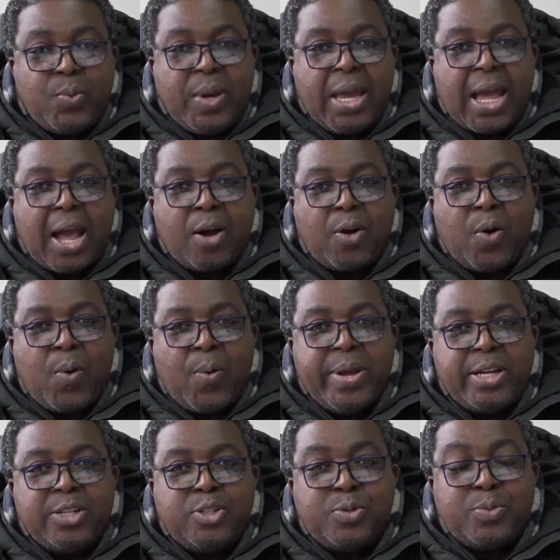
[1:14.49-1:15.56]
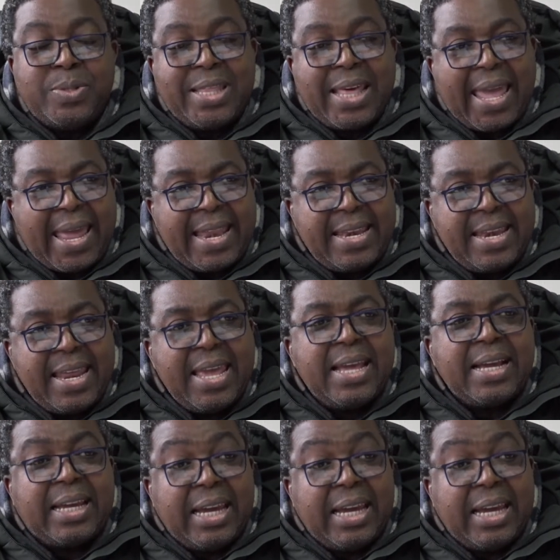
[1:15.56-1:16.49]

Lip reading: we are going to then